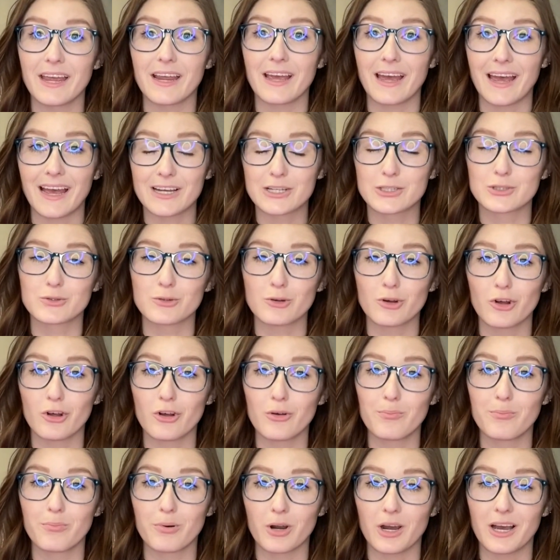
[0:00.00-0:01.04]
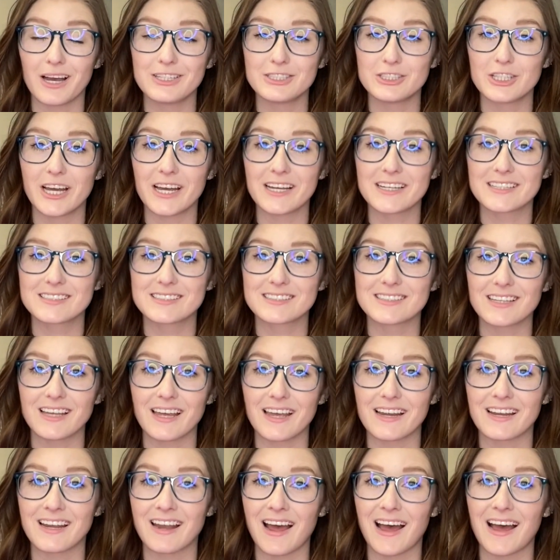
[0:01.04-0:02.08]
actual projects,
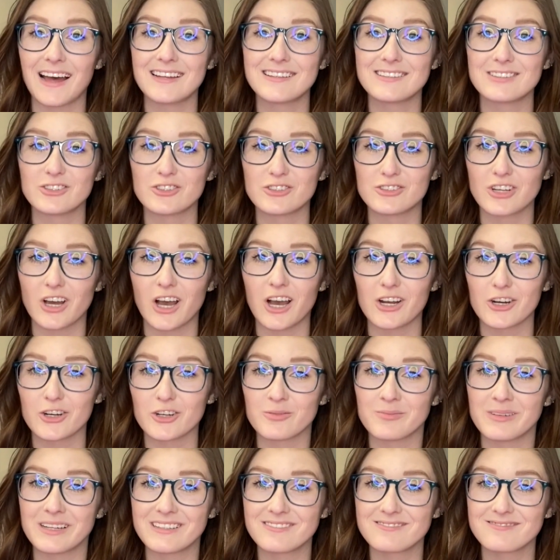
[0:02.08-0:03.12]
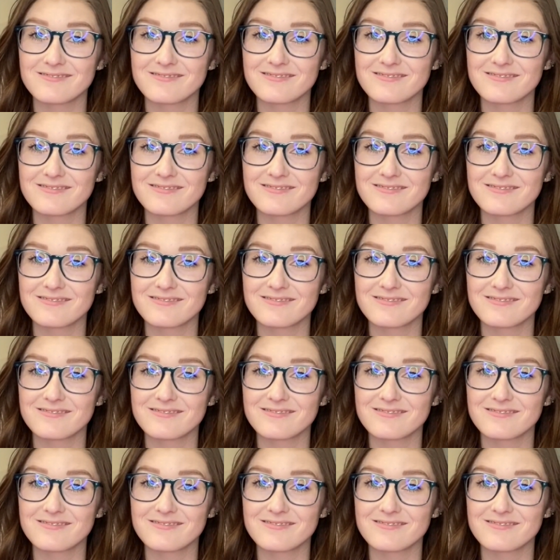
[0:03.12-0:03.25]
like not dog grooming.